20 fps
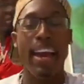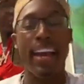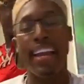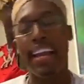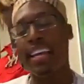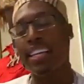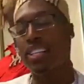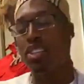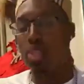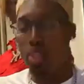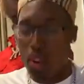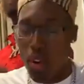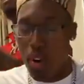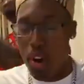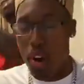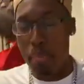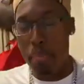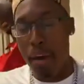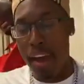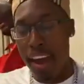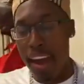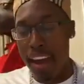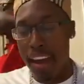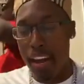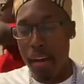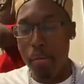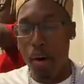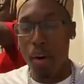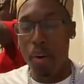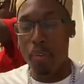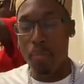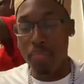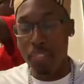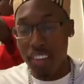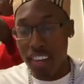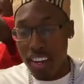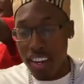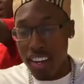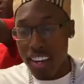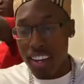Man, let's do it, man. Come on. Nah,
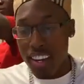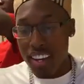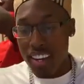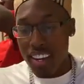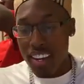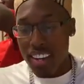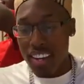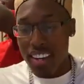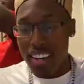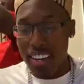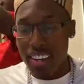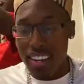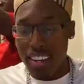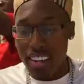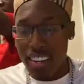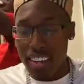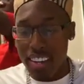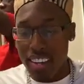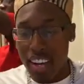I ain't gonna do it for the fine.